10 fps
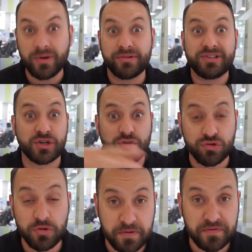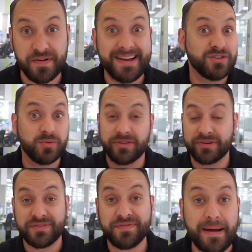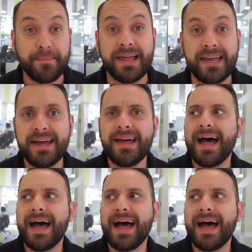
whether it's a group of friends, whether it's family,